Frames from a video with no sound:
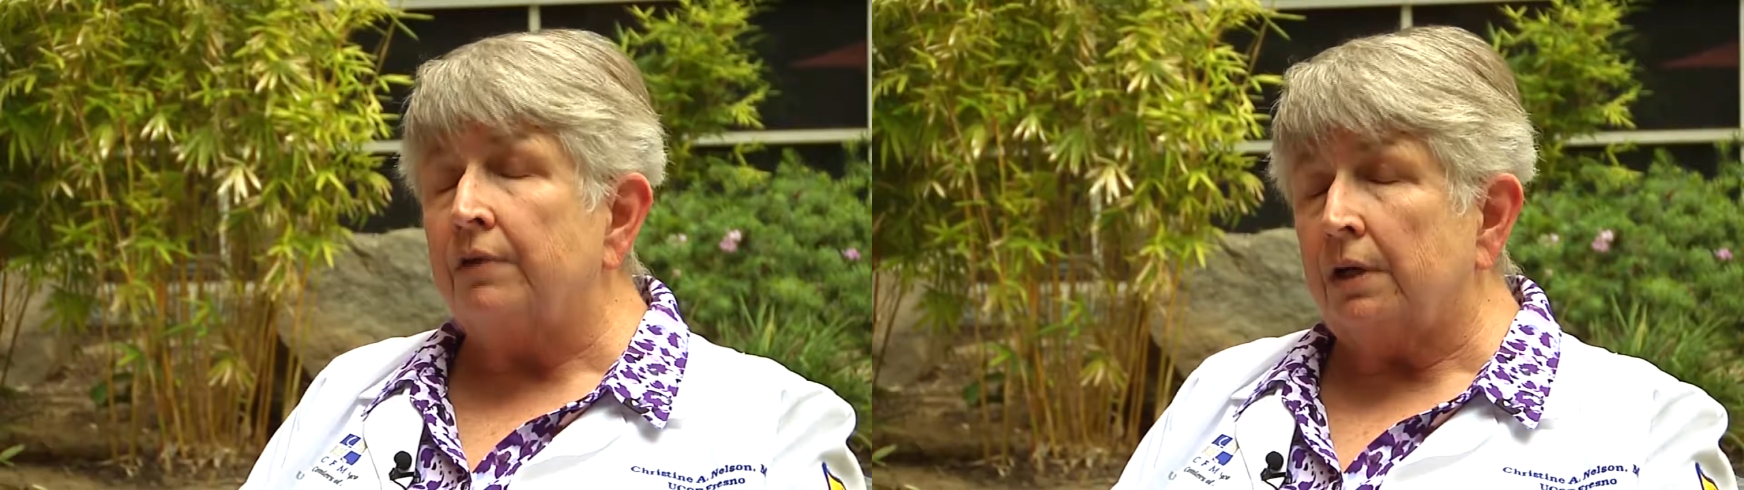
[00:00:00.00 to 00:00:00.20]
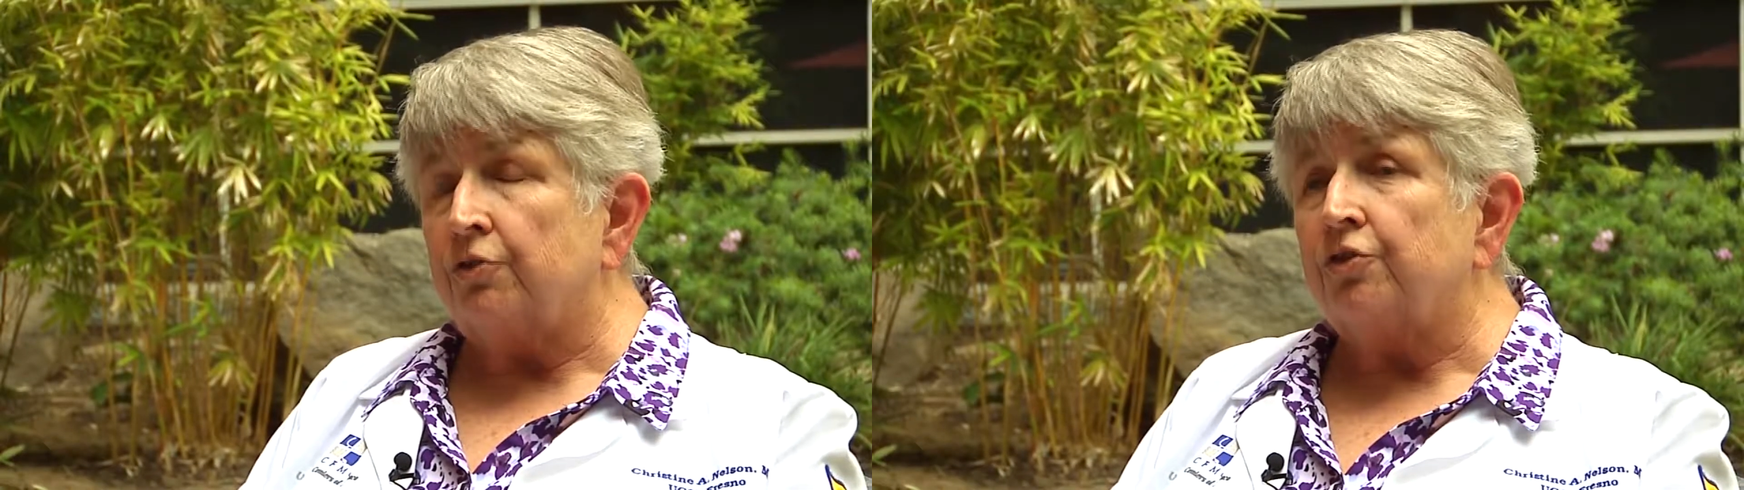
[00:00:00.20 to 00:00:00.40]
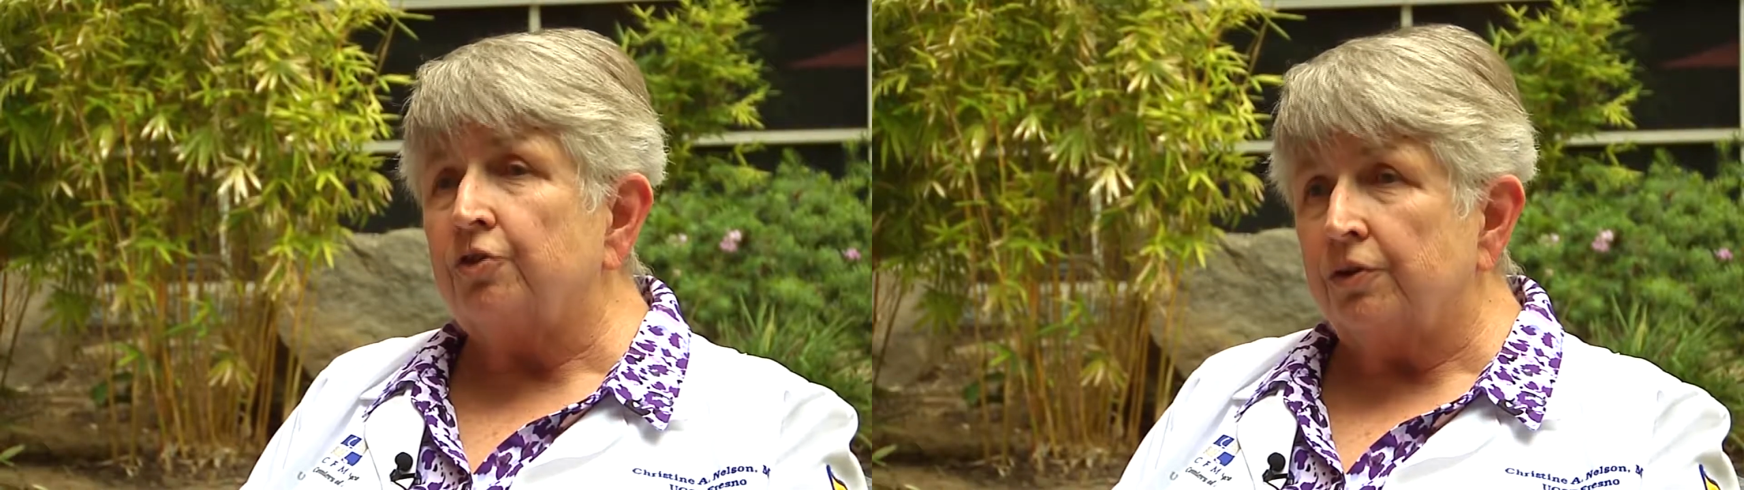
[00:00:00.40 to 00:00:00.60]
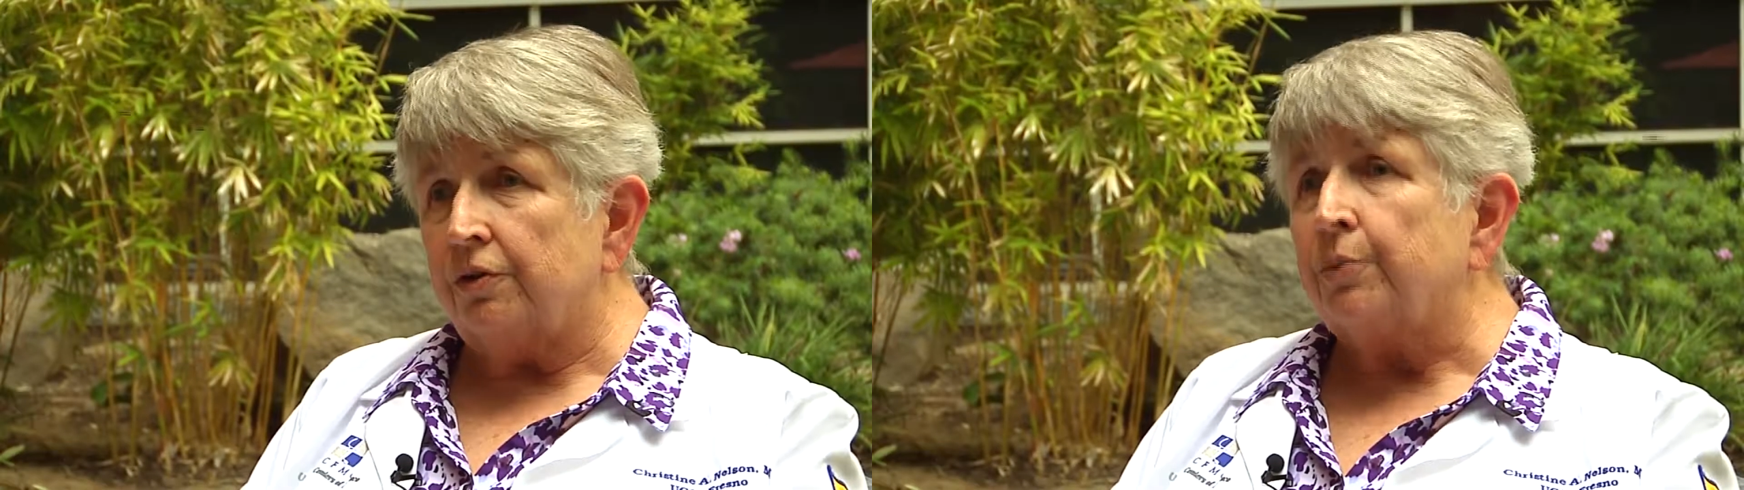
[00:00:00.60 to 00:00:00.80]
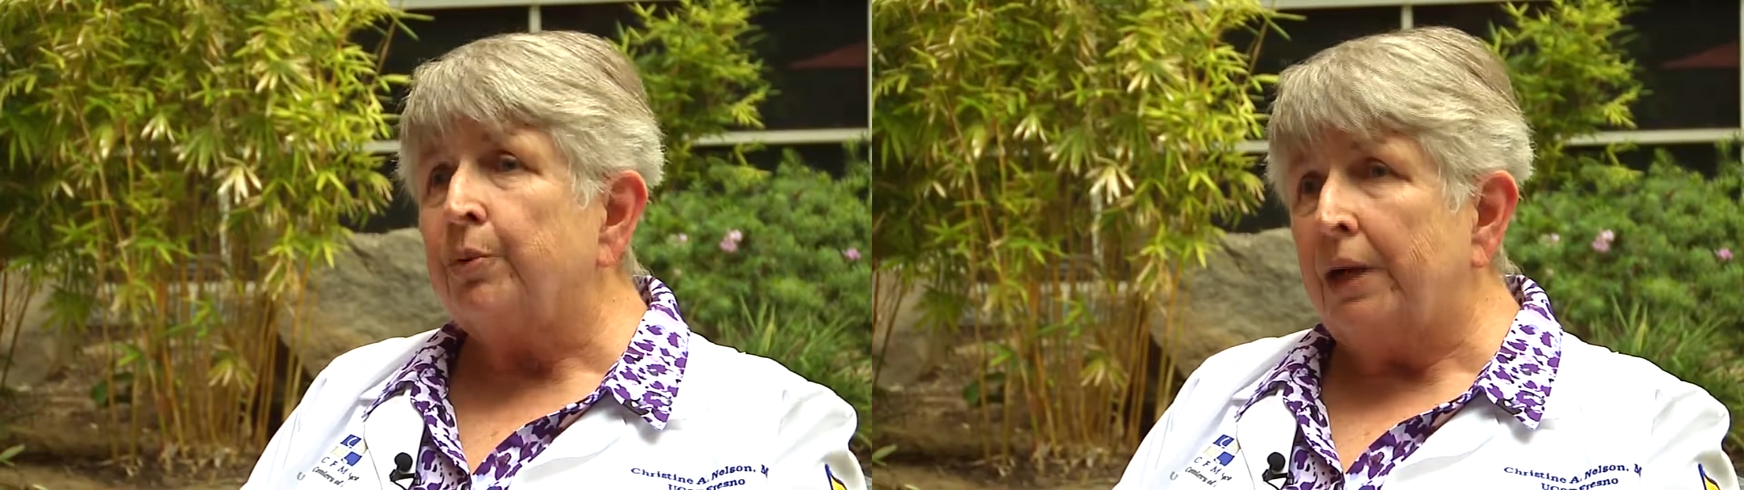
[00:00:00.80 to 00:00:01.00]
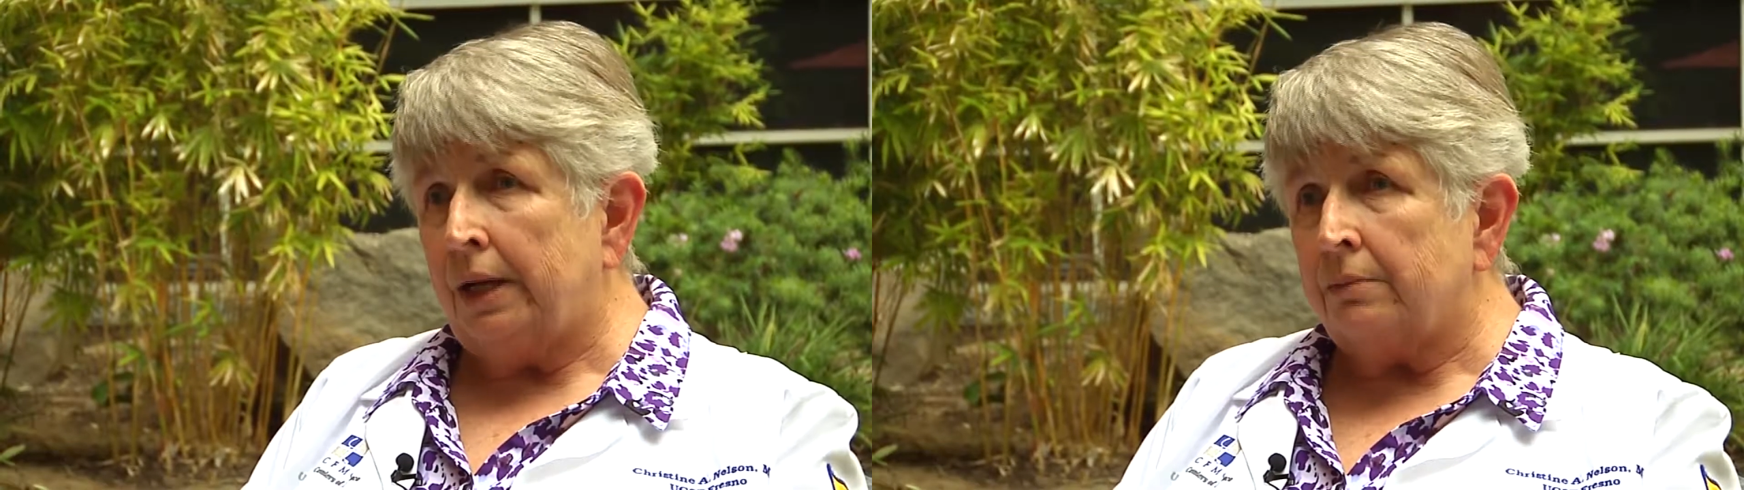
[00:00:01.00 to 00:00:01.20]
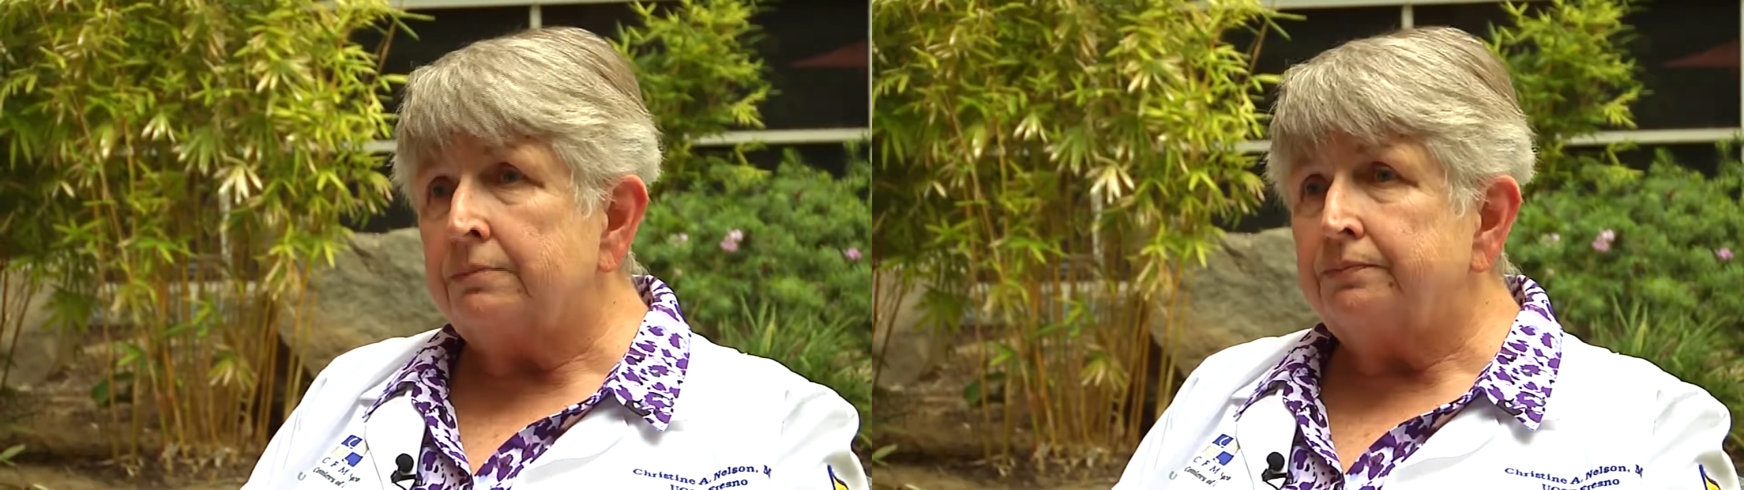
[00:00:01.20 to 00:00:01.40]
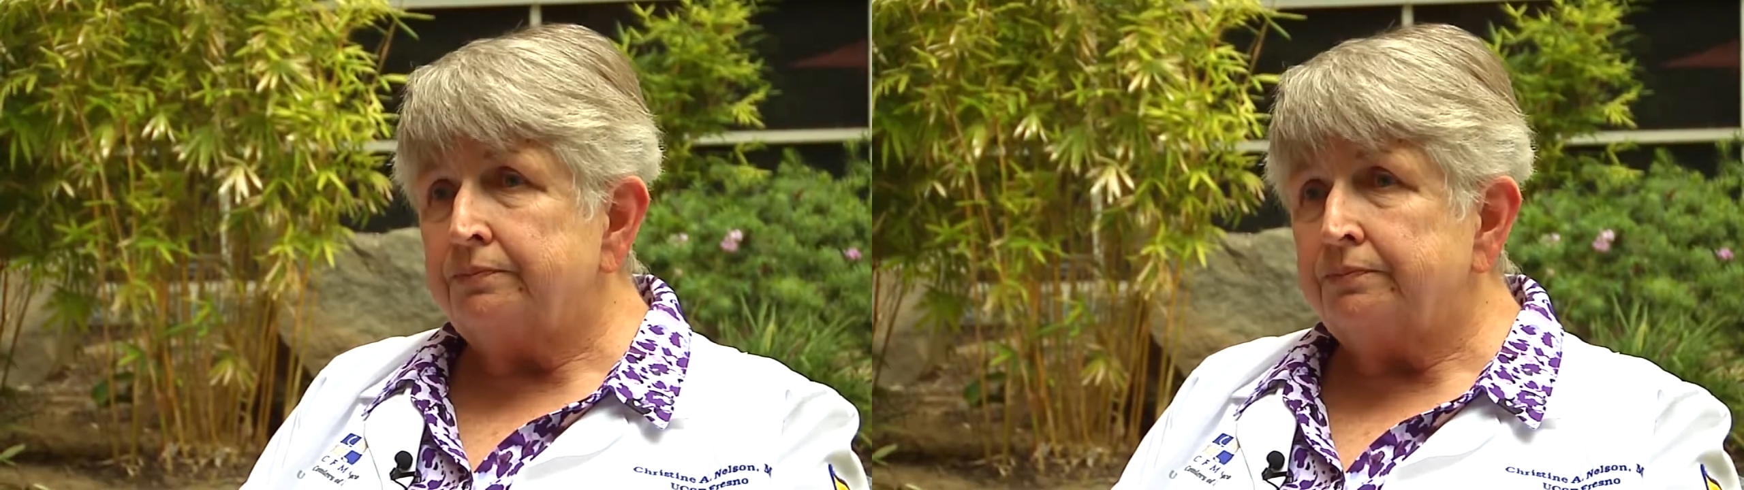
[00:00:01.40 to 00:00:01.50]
of oxygen to the brain.